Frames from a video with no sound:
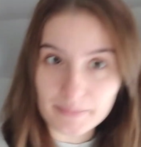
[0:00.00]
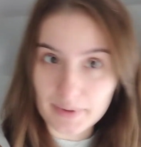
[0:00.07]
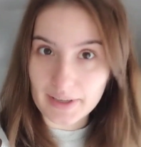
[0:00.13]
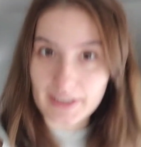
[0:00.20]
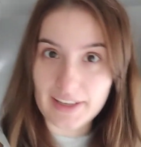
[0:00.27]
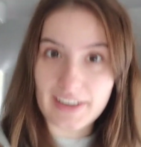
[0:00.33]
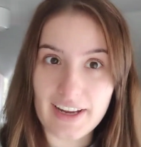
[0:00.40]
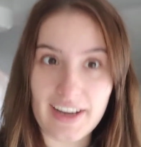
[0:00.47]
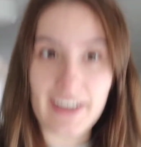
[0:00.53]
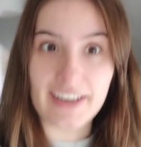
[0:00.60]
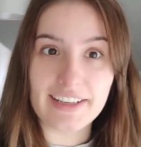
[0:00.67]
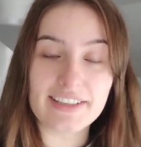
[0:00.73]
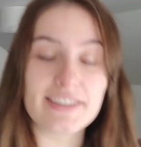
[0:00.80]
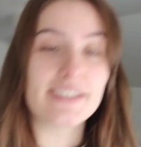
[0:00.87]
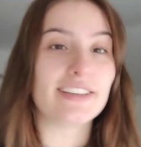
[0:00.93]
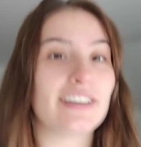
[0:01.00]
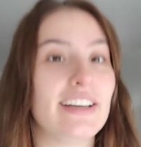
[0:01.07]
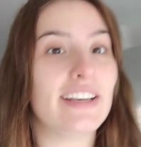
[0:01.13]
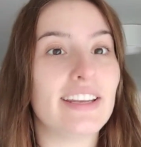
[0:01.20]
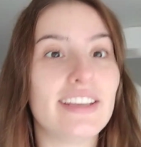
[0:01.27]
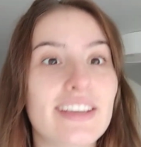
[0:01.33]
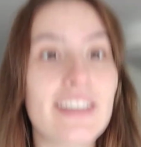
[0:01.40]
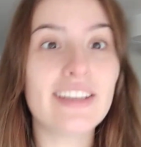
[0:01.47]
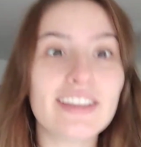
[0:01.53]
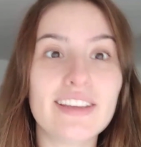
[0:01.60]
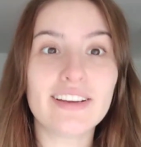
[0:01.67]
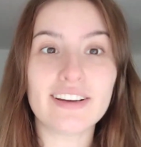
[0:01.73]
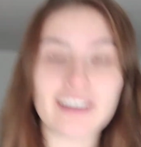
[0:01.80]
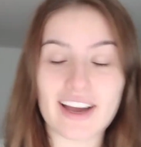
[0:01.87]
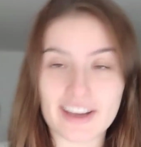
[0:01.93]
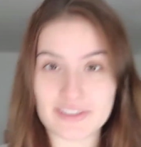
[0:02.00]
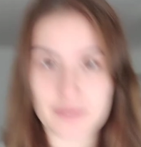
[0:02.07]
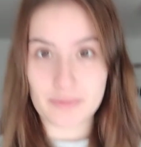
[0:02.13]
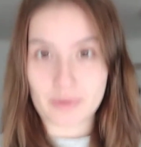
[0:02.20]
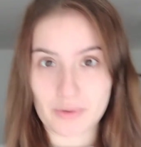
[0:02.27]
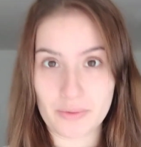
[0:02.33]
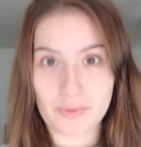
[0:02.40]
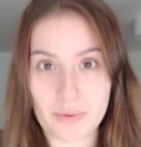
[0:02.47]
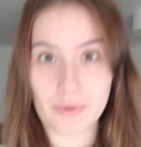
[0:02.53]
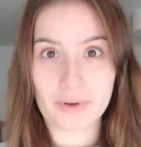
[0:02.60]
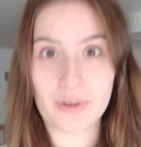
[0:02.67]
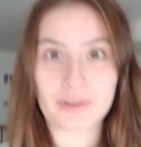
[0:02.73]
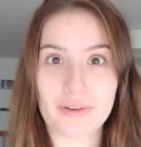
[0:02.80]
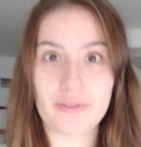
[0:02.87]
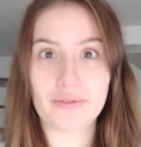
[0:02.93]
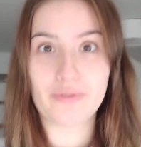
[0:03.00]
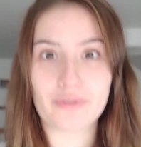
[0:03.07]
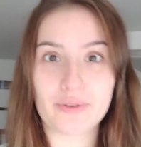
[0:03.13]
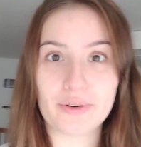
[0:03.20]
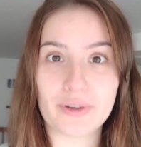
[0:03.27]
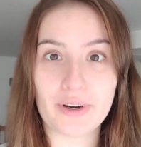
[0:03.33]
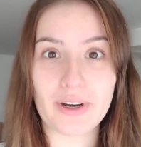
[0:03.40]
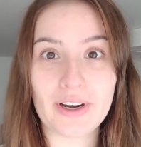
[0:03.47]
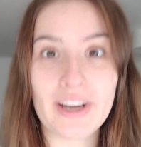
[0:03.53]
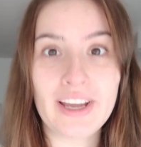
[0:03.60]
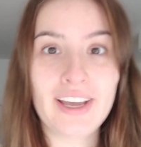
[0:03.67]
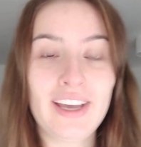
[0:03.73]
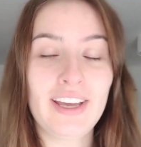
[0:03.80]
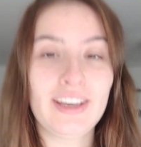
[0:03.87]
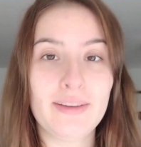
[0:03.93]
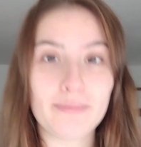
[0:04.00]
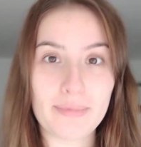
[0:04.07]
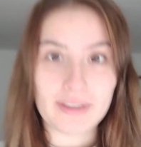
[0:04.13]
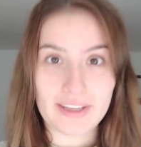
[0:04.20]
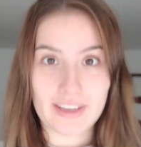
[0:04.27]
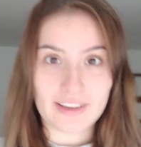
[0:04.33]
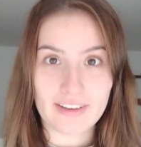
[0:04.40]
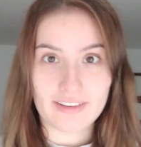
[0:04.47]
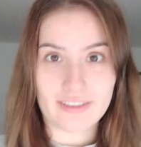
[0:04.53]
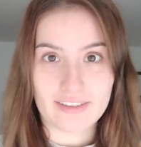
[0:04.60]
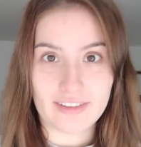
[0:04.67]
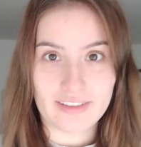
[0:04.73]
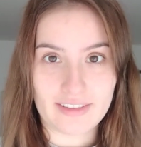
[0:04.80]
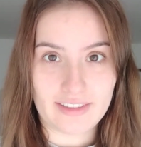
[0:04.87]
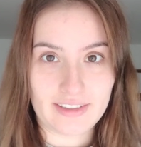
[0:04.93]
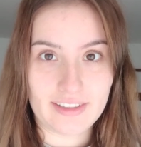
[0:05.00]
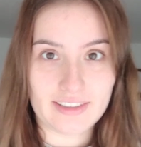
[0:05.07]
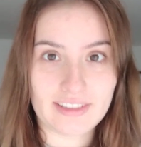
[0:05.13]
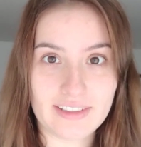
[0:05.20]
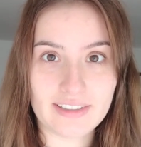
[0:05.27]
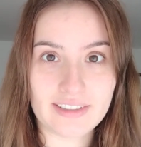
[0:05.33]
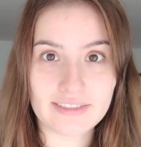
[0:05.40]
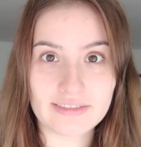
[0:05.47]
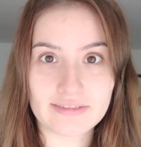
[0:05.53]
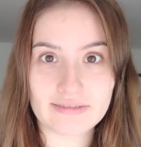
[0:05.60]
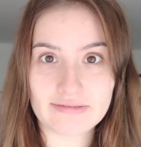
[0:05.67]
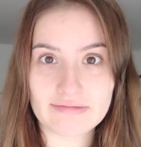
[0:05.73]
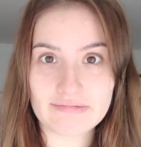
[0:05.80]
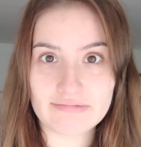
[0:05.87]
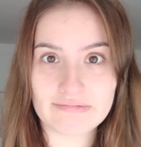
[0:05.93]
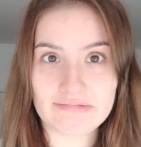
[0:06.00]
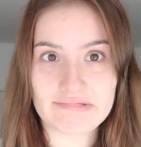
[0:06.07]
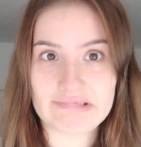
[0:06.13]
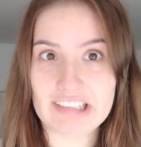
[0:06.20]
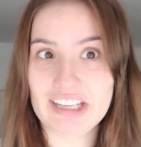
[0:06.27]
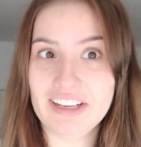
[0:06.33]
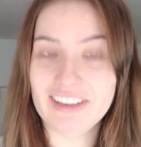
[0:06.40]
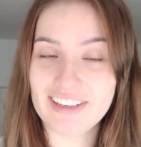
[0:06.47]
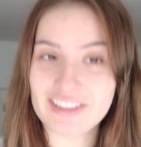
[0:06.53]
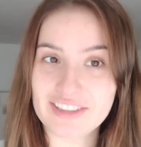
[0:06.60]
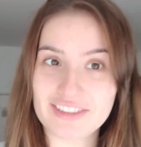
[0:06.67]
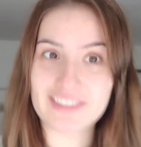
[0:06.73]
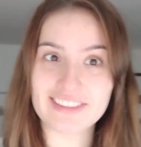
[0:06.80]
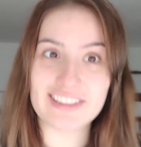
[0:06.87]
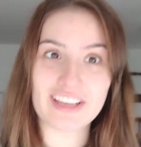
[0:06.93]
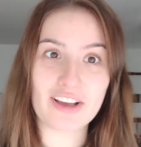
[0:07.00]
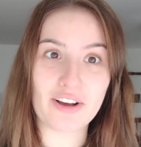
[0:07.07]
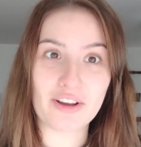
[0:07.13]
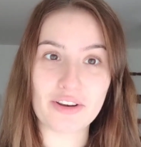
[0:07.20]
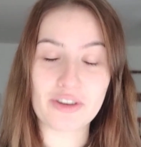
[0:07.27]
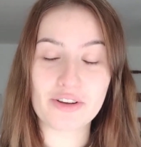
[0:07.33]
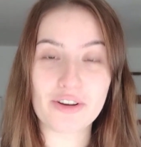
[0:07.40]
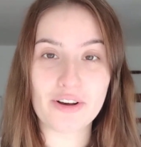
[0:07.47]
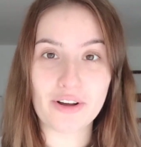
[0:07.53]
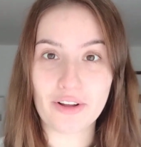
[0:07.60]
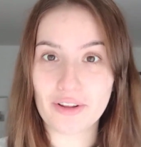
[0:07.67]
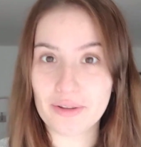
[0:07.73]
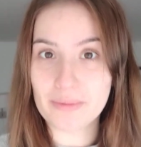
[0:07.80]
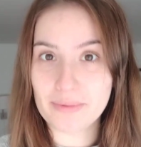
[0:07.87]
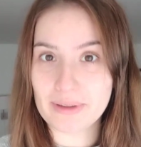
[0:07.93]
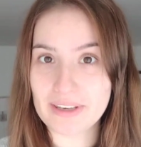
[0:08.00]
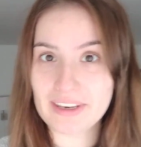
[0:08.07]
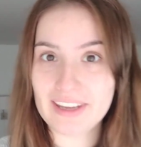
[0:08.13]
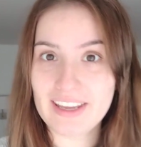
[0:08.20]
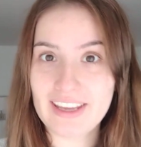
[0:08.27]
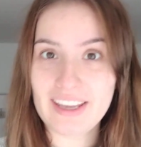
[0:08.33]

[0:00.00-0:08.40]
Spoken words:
But I decided, as a reward for being on, I shouldn't say on call, but